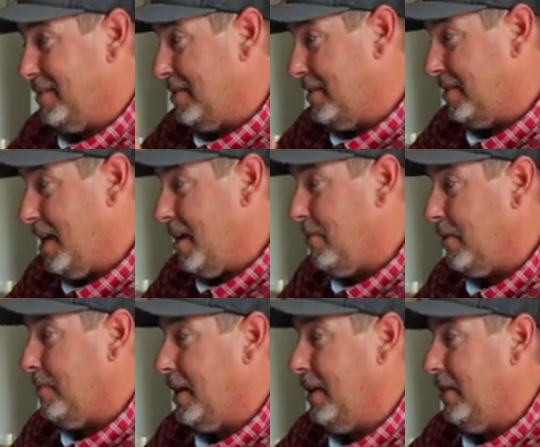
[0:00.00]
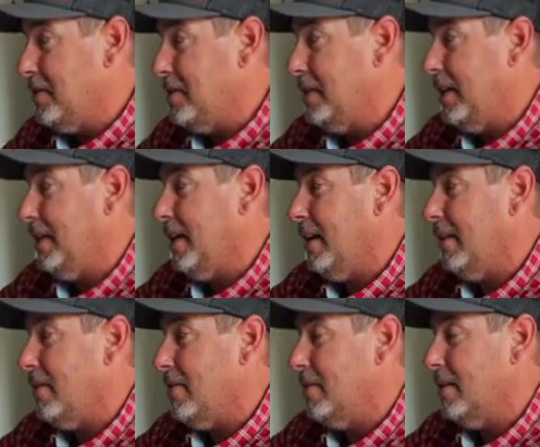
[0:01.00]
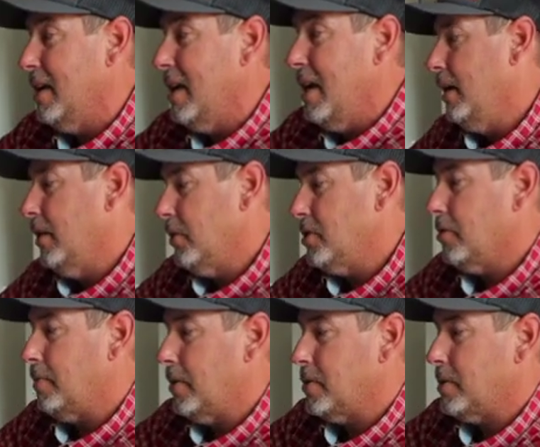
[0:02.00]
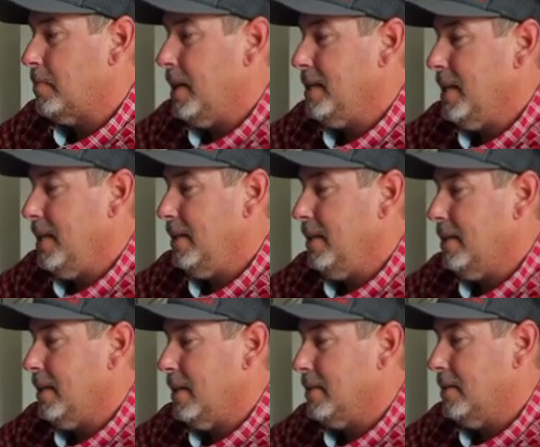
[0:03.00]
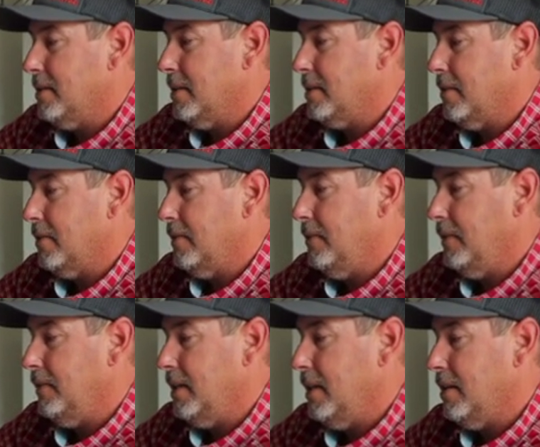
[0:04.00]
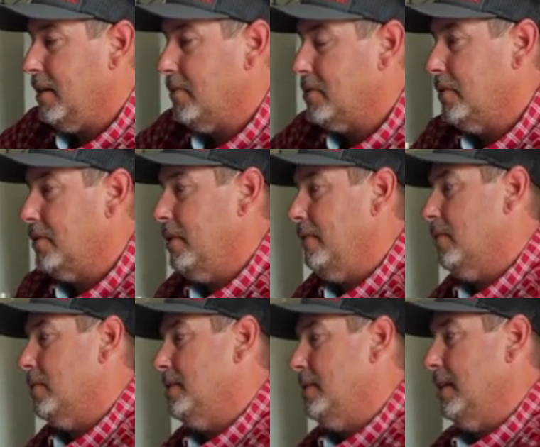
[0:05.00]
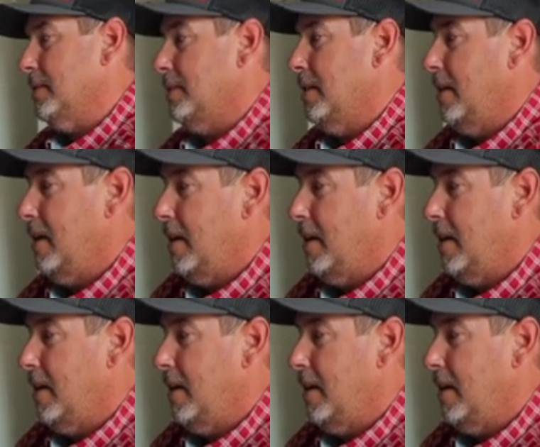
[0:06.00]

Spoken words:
stay with me. I know this is getting kind of long. Original purchase price, $18,658.34.